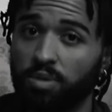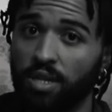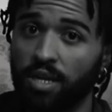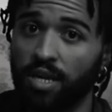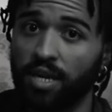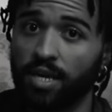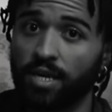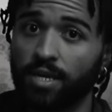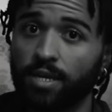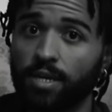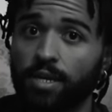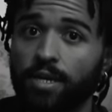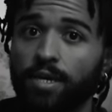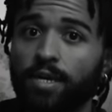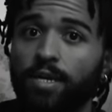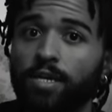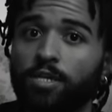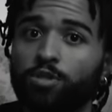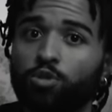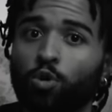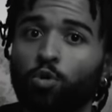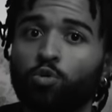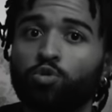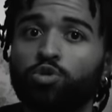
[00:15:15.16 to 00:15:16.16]
plan
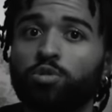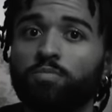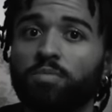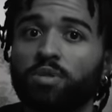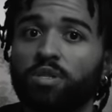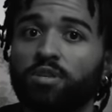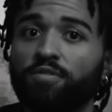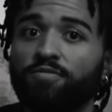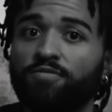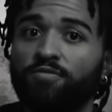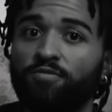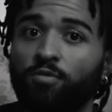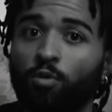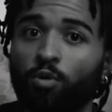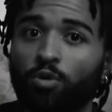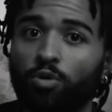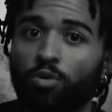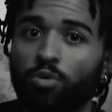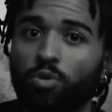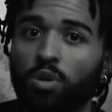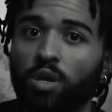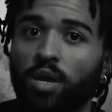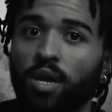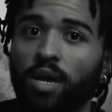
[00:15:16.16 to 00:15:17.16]
is ultimately
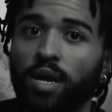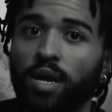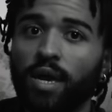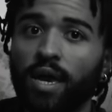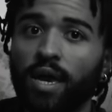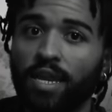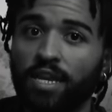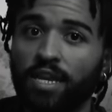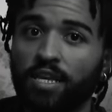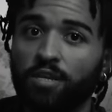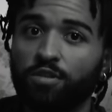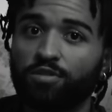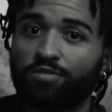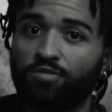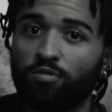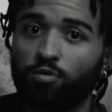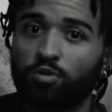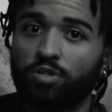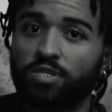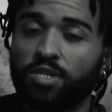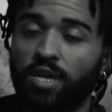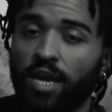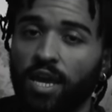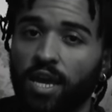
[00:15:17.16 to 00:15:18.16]
foiled and he is
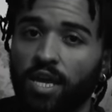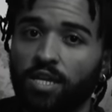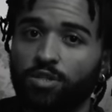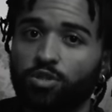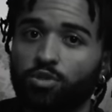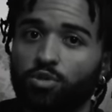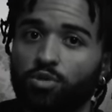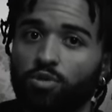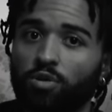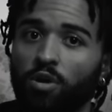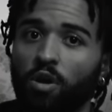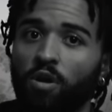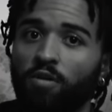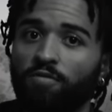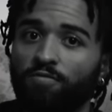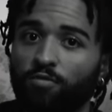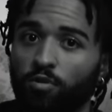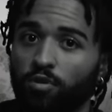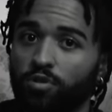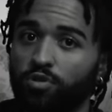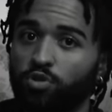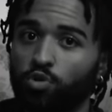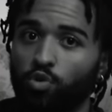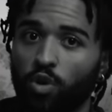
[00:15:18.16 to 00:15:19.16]
forced to answer
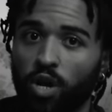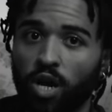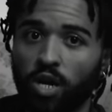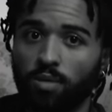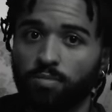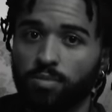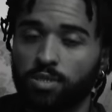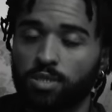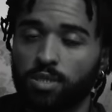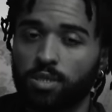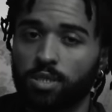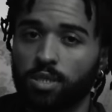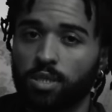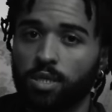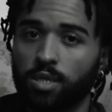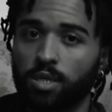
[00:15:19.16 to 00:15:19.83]
for his crimes.